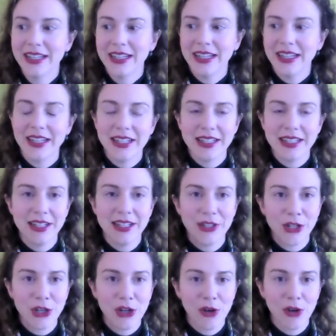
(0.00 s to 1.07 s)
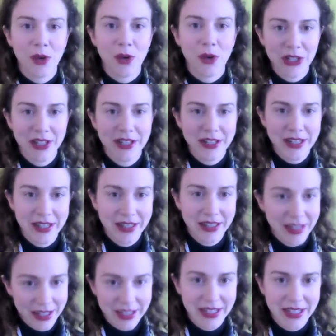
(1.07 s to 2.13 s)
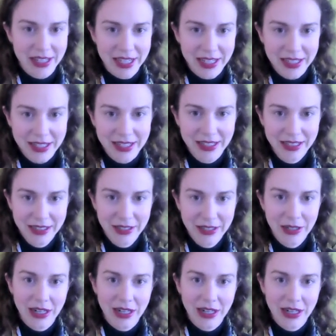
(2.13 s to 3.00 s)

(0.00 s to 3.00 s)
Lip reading: is the cure worse than the disease? Because